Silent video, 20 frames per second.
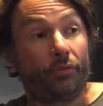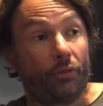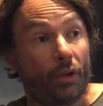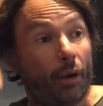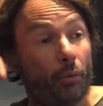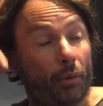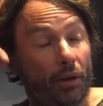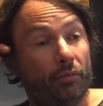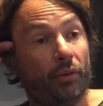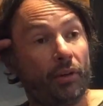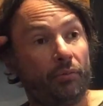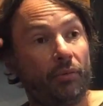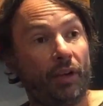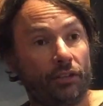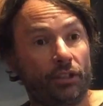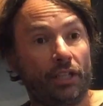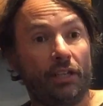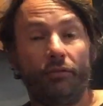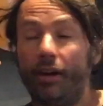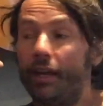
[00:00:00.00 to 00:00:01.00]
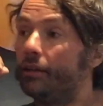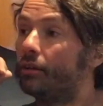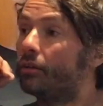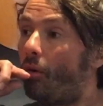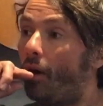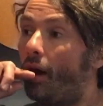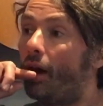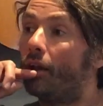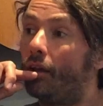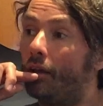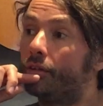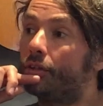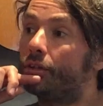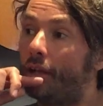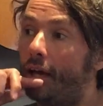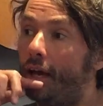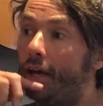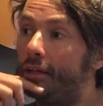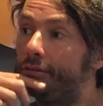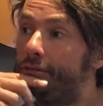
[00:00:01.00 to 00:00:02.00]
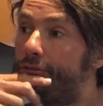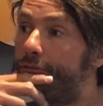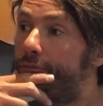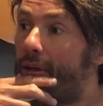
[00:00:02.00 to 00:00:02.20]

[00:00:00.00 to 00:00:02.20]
Thief, yeah, we've actually written quite a lot of stuff.